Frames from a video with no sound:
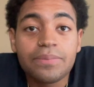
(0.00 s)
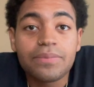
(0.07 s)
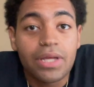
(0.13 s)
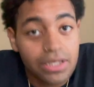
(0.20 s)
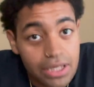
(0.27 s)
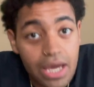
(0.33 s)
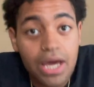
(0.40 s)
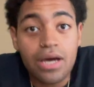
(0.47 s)

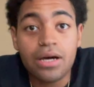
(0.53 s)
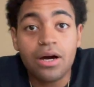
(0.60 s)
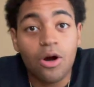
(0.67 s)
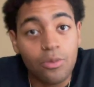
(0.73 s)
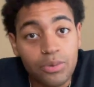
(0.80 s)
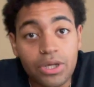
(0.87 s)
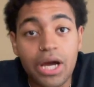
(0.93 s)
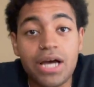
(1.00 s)
And yeah, I
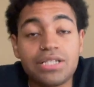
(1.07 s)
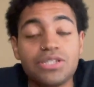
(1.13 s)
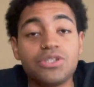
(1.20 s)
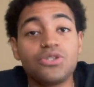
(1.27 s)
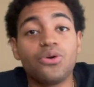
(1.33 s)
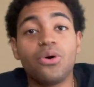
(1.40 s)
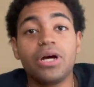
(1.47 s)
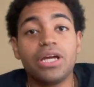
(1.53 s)
hope you guys
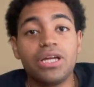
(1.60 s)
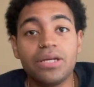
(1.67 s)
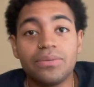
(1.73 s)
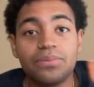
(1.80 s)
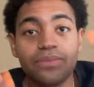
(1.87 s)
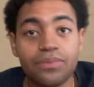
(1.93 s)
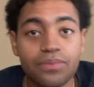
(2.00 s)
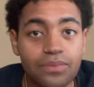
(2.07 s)
enjoy.
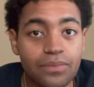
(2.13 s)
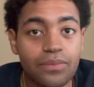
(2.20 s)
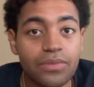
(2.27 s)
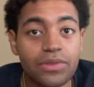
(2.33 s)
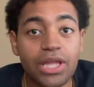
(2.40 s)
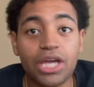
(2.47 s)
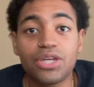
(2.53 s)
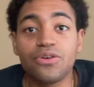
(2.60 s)

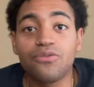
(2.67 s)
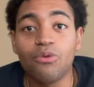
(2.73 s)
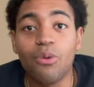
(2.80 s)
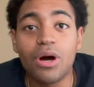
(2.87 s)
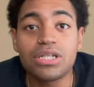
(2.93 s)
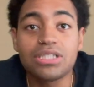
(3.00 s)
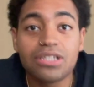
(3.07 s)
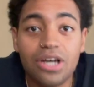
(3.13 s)
Thank you for
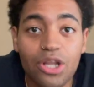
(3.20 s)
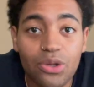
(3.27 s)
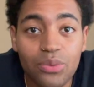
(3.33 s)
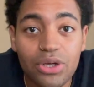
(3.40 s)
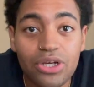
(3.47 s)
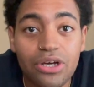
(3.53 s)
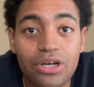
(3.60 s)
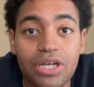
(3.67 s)
watching
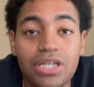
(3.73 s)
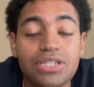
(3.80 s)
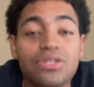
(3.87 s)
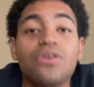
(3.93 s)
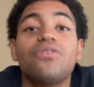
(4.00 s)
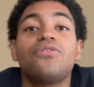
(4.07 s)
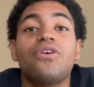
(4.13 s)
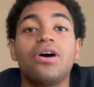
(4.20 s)
CALISE Cooking
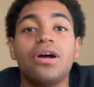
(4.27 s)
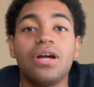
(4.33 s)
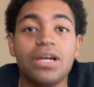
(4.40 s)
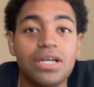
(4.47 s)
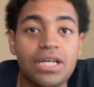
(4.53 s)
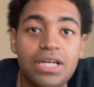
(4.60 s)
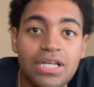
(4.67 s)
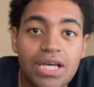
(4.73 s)
so far.
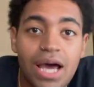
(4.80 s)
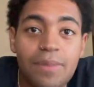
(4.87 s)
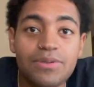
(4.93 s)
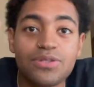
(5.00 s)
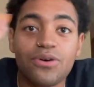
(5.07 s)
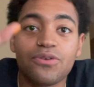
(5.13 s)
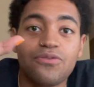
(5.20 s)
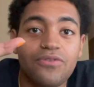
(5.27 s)

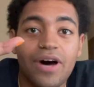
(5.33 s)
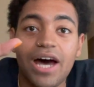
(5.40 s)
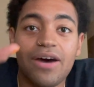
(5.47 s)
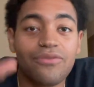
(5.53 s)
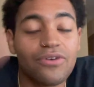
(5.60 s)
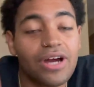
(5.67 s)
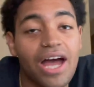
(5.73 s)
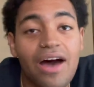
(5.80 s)
Episode 5,
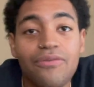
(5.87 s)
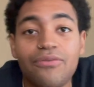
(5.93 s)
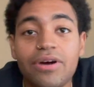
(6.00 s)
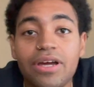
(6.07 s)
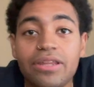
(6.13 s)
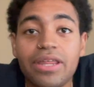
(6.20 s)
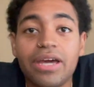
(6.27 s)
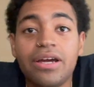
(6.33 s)
we're halfway
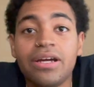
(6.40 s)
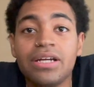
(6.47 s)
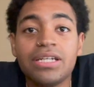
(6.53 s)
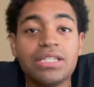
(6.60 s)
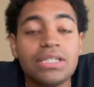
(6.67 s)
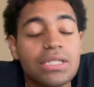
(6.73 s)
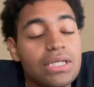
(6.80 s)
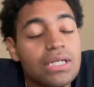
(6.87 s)
there,
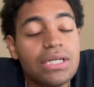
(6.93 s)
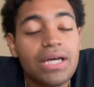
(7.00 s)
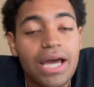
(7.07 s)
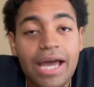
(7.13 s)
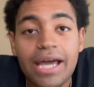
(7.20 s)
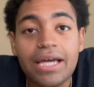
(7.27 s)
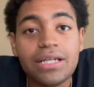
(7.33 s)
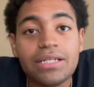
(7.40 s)

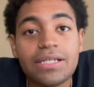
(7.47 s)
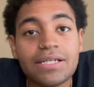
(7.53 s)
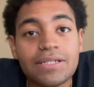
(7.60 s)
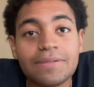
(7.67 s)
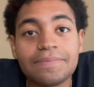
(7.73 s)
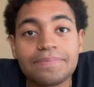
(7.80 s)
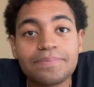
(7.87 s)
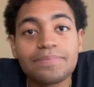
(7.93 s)
and
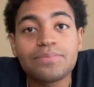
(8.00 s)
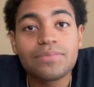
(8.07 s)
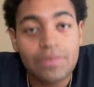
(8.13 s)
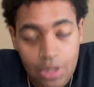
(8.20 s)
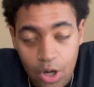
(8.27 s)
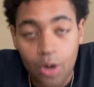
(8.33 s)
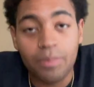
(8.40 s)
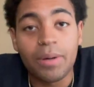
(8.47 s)
I
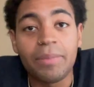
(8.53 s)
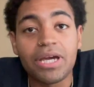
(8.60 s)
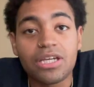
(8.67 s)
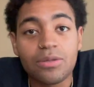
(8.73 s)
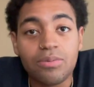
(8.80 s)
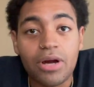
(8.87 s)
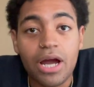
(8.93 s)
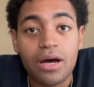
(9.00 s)
hope I make you
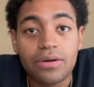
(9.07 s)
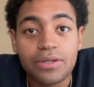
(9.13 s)
proud.